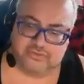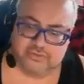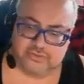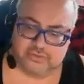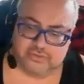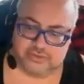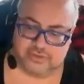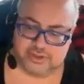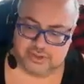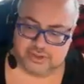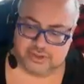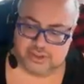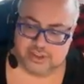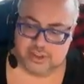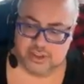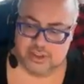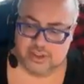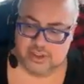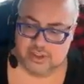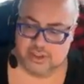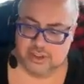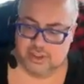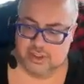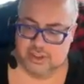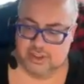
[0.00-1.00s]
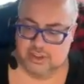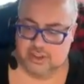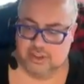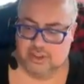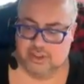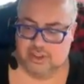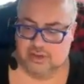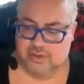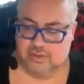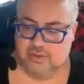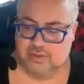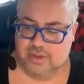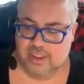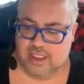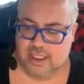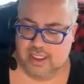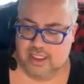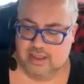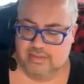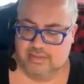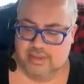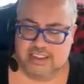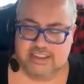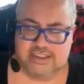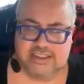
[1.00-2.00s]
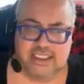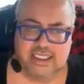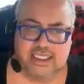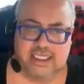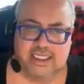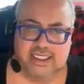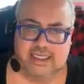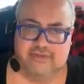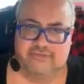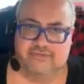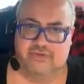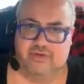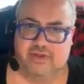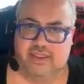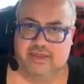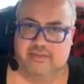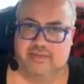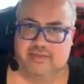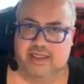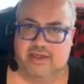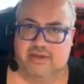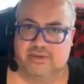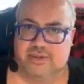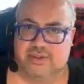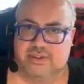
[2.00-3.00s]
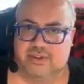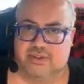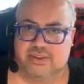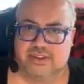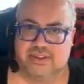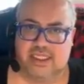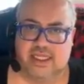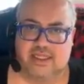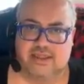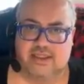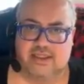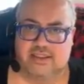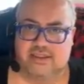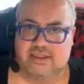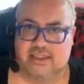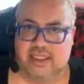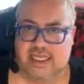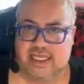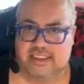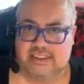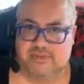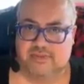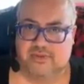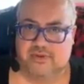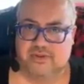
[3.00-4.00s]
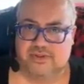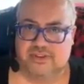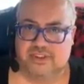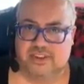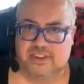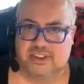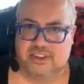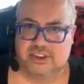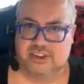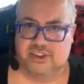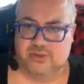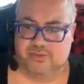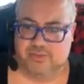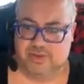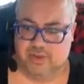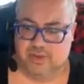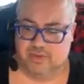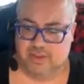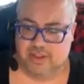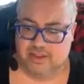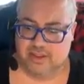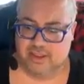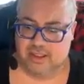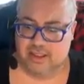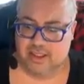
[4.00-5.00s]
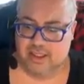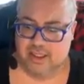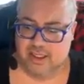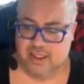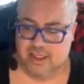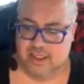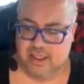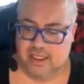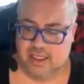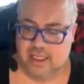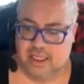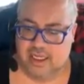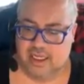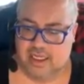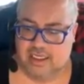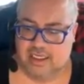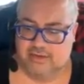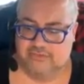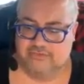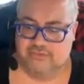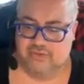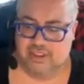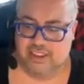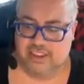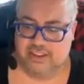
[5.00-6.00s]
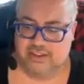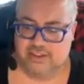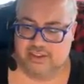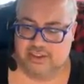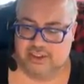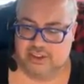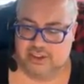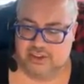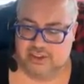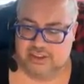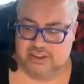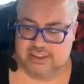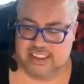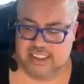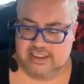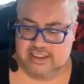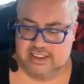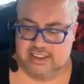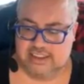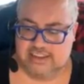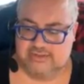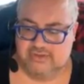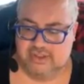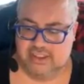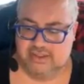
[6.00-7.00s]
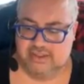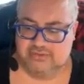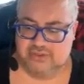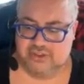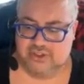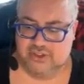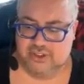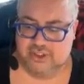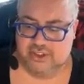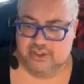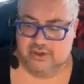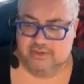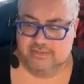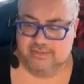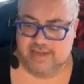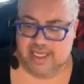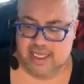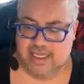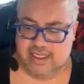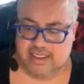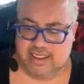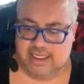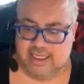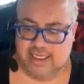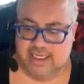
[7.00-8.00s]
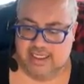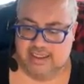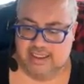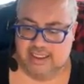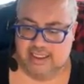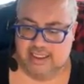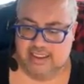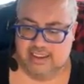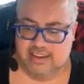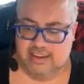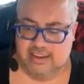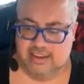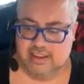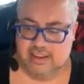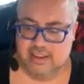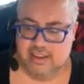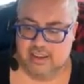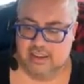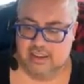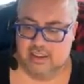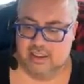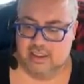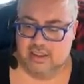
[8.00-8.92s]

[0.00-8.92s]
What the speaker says: lovers, you know, because again, I feel like Mauricio is not the last person that she'll be with. And I feel like it's like this feeling of turning her back and then